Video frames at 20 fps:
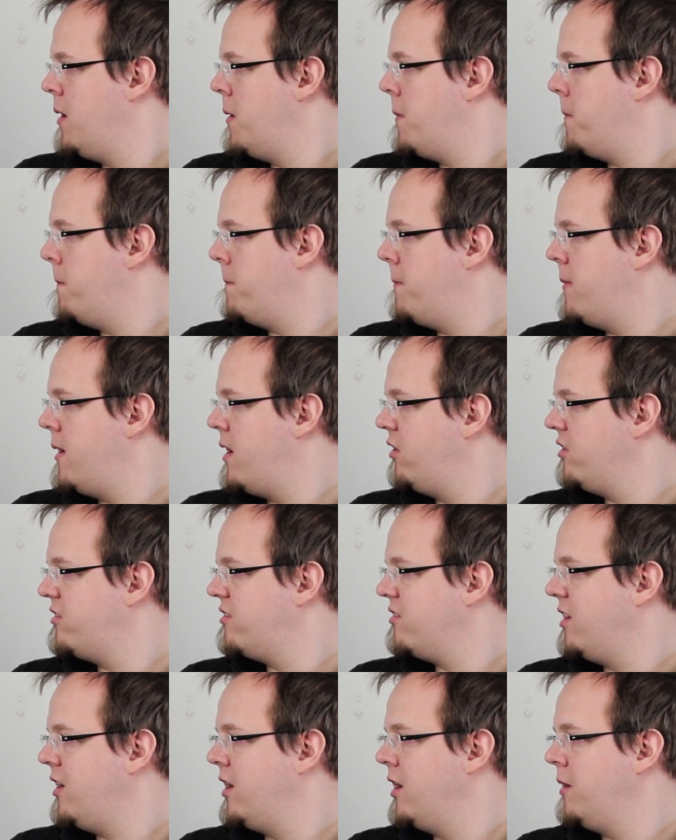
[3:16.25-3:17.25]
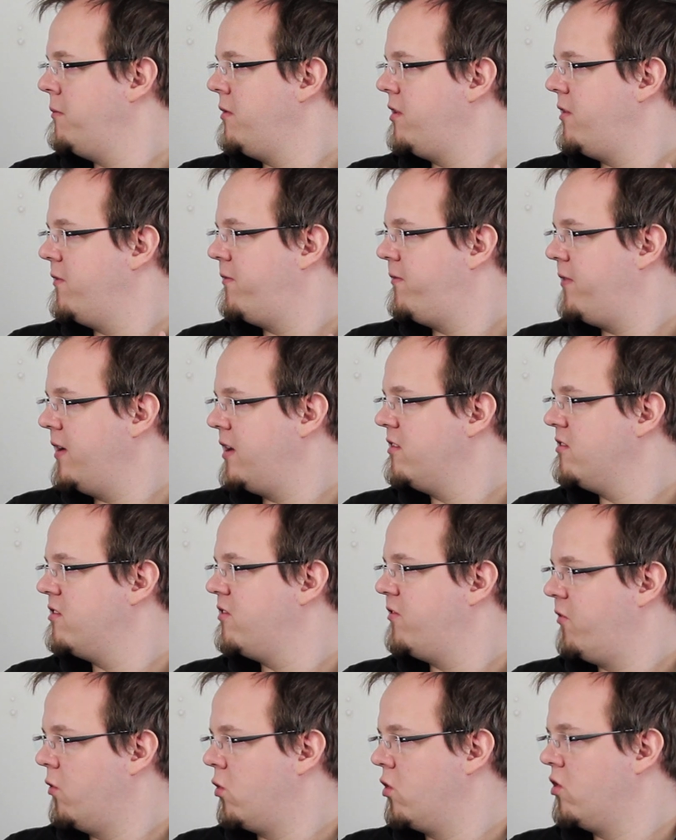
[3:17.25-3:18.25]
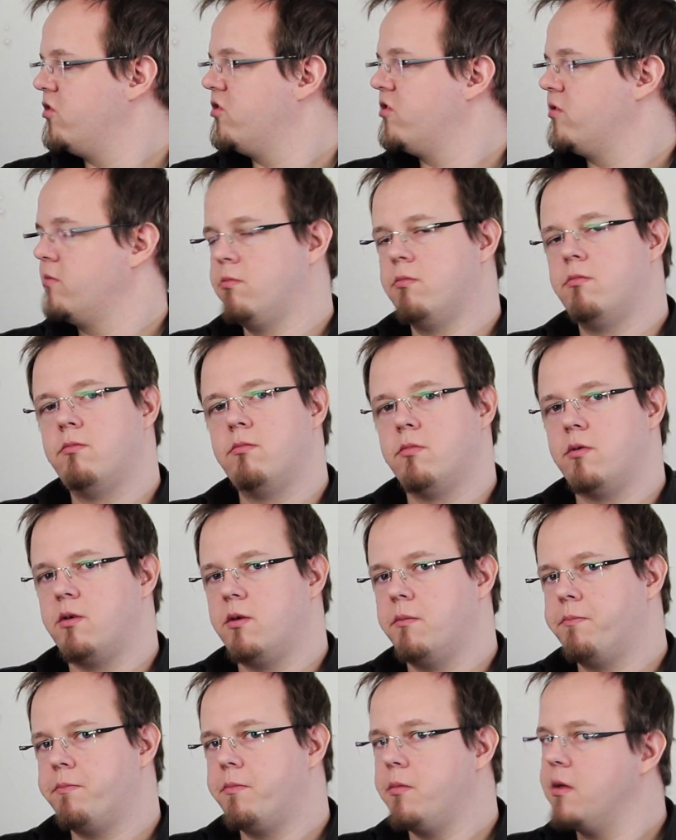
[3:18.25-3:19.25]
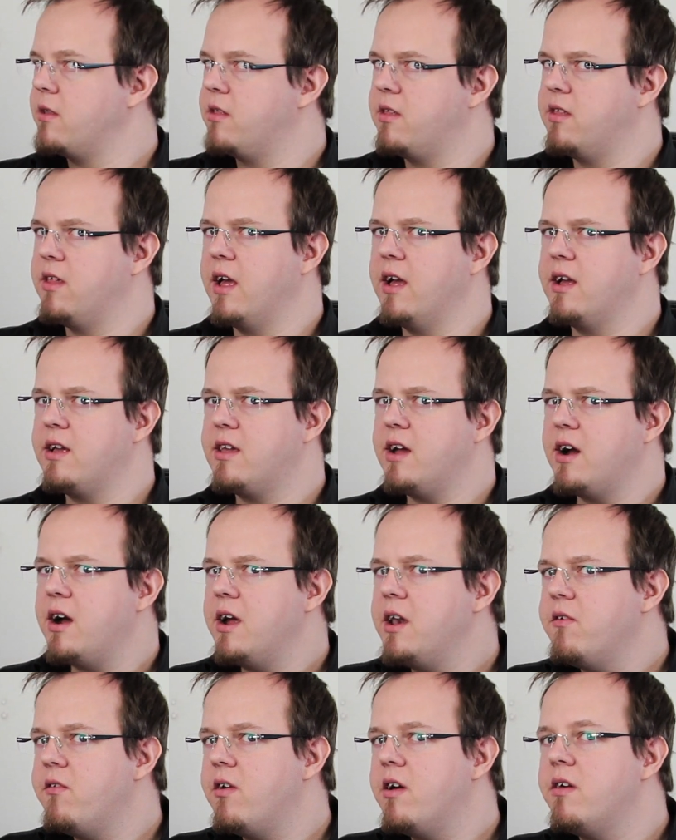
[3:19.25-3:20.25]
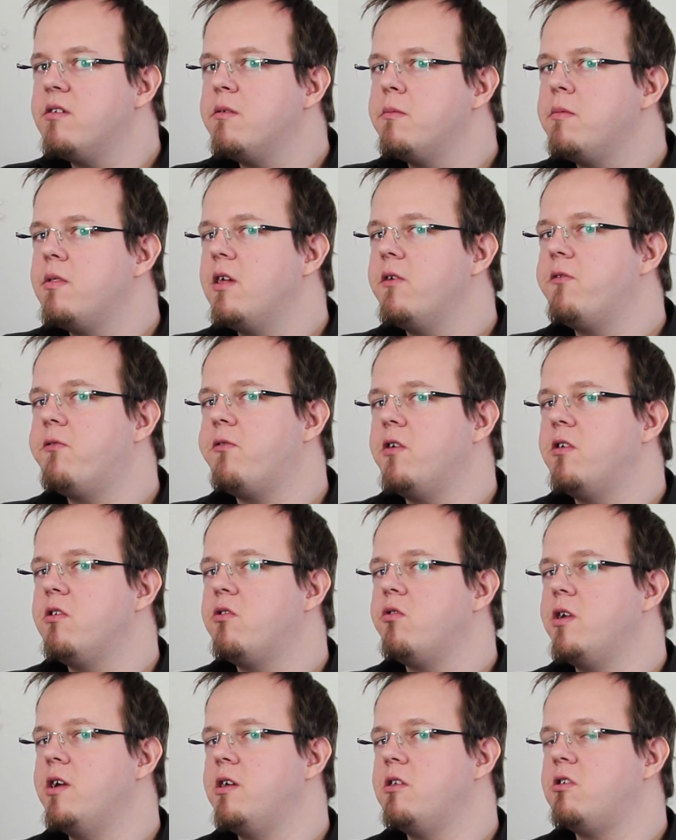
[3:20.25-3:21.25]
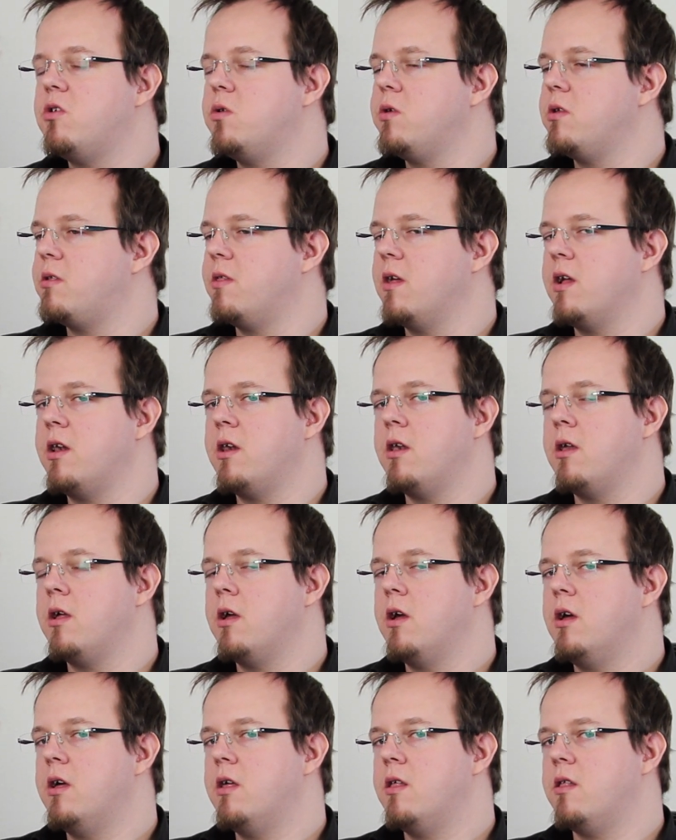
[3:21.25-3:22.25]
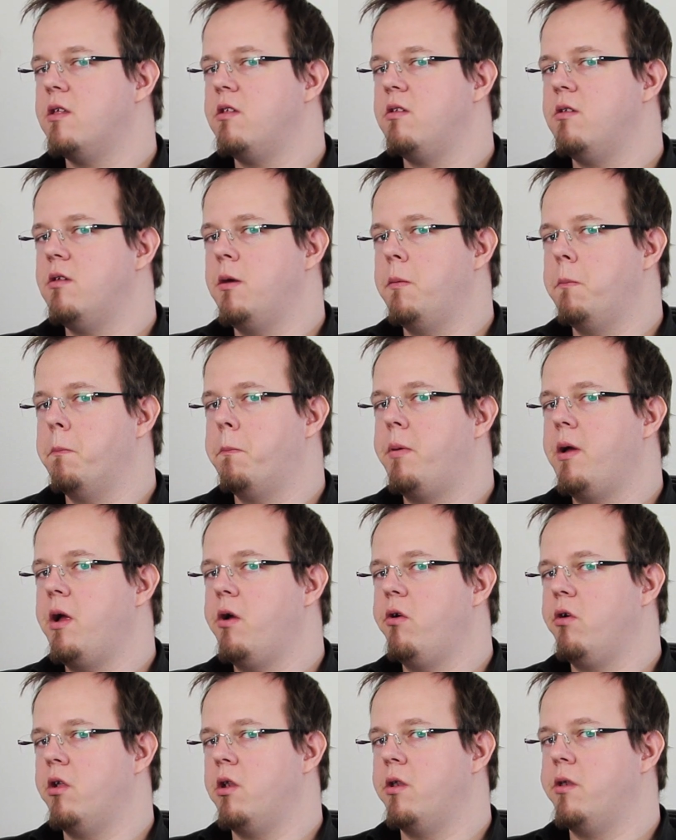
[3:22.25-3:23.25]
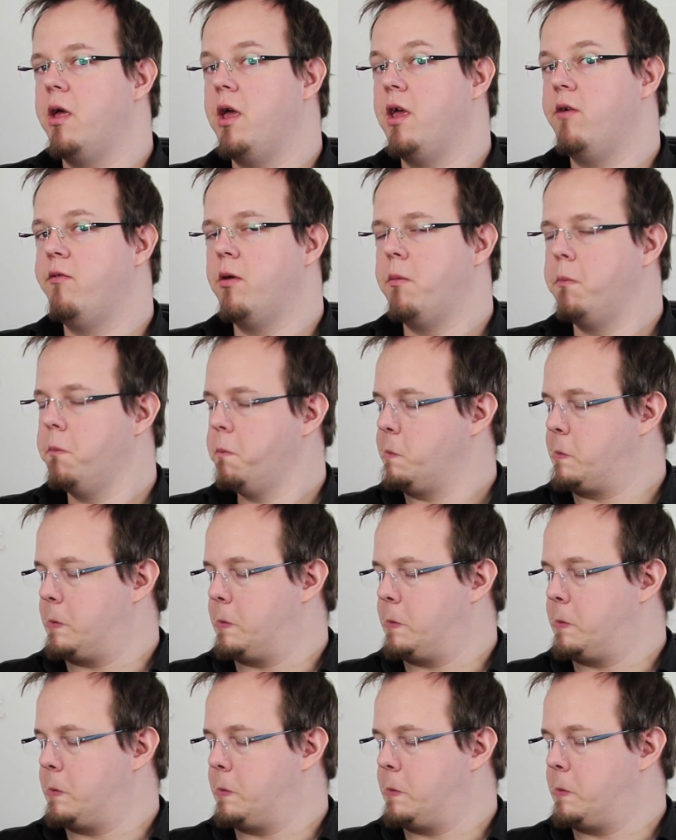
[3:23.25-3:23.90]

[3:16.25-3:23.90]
Maritime Defense Force kind of has a different ring to it than the Imperial Navy.